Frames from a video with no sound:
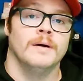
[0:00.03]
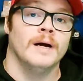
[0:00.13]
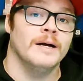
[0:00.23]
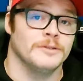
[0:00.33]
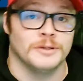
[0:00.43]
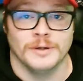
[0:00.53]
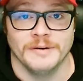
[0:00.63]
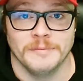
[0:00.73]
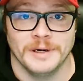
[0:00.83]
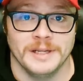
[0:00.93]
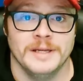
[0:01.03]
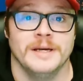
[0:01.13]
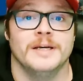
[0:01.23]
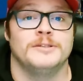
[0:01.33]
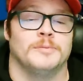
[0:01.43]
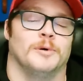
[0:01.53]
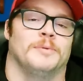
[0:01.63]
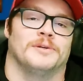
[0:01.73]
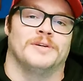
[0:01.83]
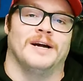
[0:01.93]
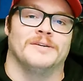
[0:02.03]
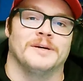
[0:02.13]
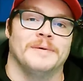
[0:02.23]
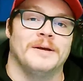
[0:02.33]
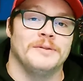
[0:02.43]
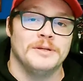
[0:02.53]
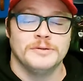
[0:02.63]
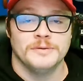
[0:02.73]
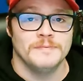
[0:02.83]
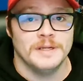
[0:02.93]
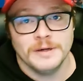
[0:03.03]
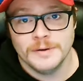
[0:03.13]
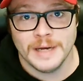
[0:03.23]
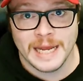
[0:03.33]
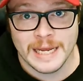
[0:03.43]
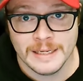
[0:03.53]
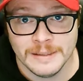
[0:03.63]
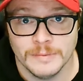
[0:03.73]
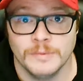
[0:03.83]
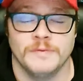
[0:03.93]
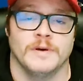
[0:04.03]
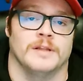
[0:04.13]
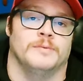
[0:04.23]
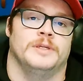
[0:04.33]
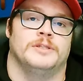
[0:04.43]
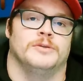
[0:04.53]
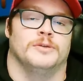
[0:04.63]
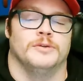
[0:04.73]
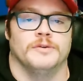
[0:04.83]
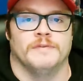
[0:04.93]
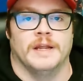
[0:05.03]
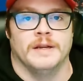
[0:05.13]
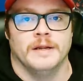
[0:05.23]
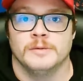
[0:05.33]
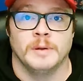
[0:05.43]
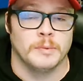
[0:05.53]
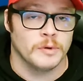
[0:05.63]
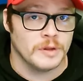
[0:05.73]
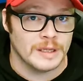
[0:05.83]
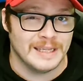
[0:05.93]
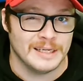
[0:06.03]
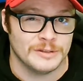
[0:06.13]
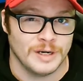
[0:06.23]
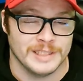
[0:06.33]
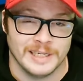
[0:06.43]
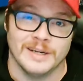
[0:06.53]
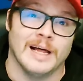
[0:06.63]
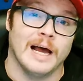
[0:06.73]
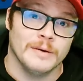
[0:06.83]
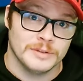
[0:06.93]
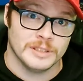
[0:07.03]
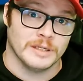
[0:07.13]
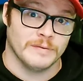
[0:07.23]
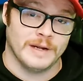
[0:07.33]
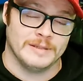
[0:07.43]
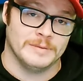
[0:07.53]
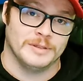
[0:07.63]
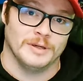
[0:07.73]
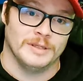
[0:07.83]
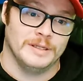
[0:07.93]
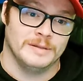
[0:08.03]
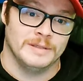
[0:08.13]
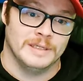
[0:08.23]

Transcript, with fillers: How's it going, everybody? It's your boy Burt Krown coming at you with a YouTube video, and we've got the week two of the new event. Some people were thinking Leon Draisaitl. I was thinking Rasmus Dahlin.